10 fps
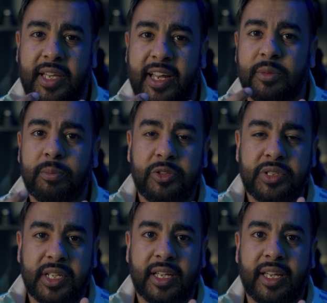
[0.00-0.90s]
kind of
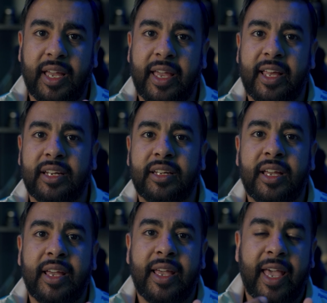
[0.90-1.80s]
music and
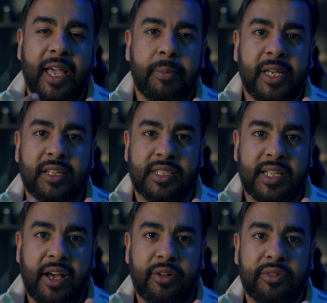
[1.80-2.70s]
ambient
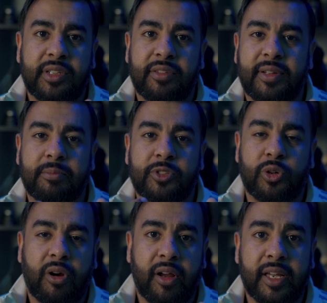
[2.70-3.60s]
sounds of him
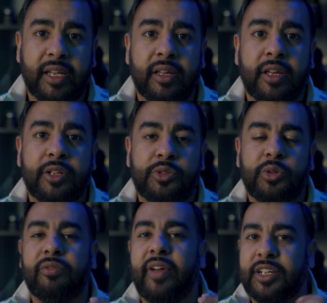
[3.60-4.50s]
drawing
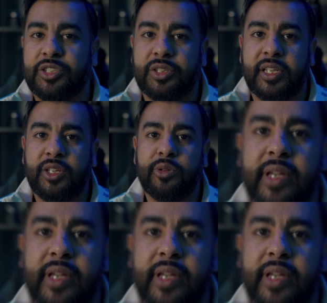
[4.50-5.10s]
to eventually you